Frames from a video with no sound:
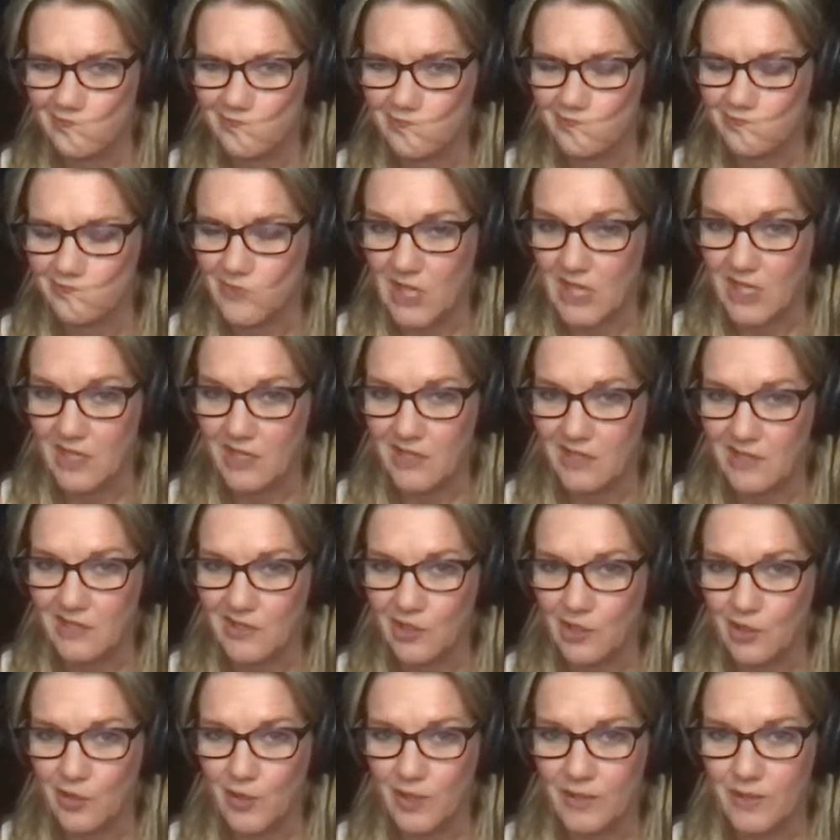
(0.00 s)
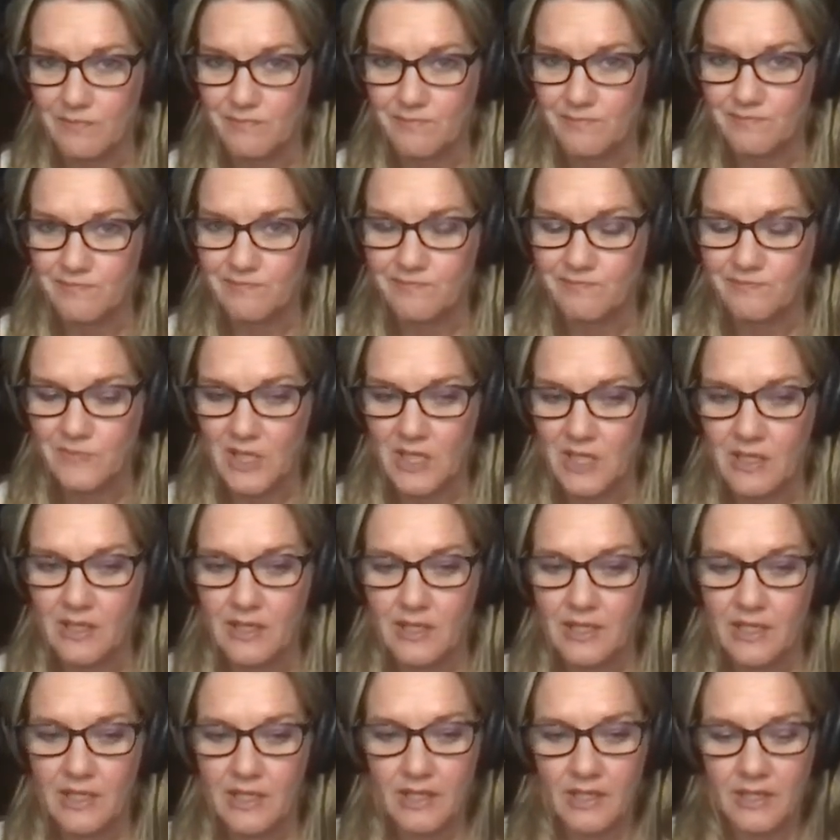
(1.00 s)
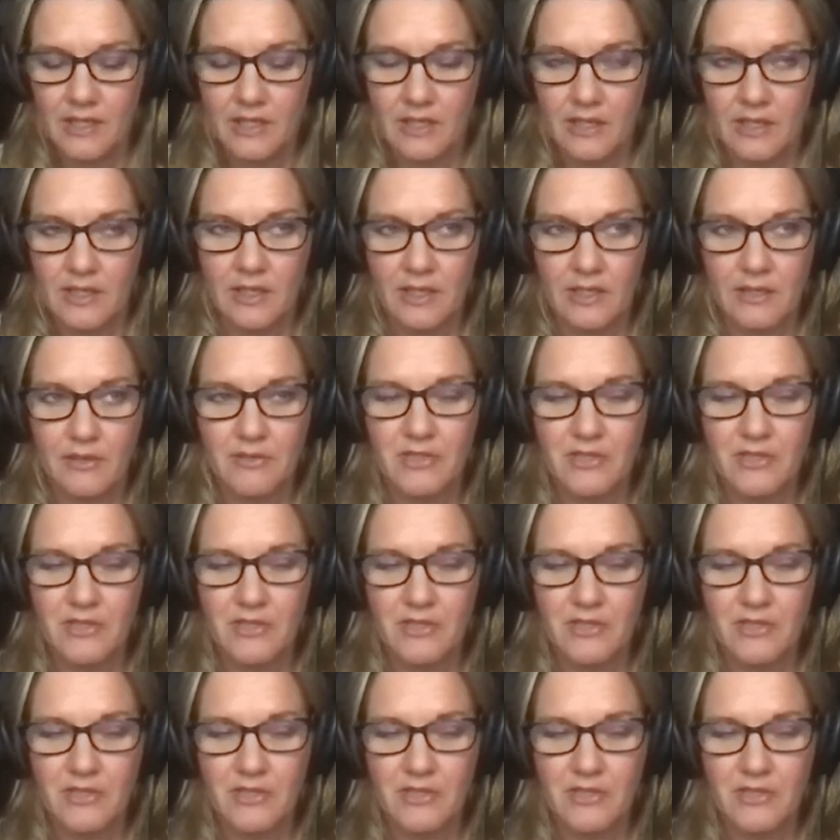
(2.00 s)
I'm not going to do it. It